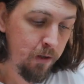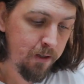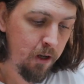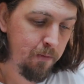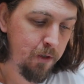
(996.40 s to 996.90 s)

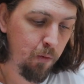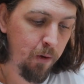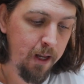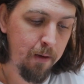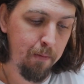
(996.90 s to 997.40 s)
Once home to
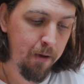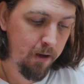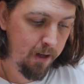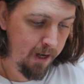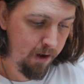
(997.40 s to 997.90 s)
William
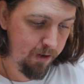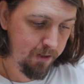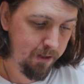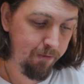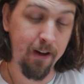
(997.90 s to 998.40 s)
Buck
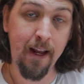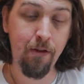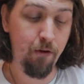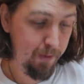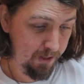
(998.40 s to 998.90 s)
Clarence, a
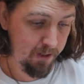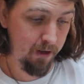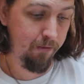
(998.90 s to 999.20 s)
philanthropist and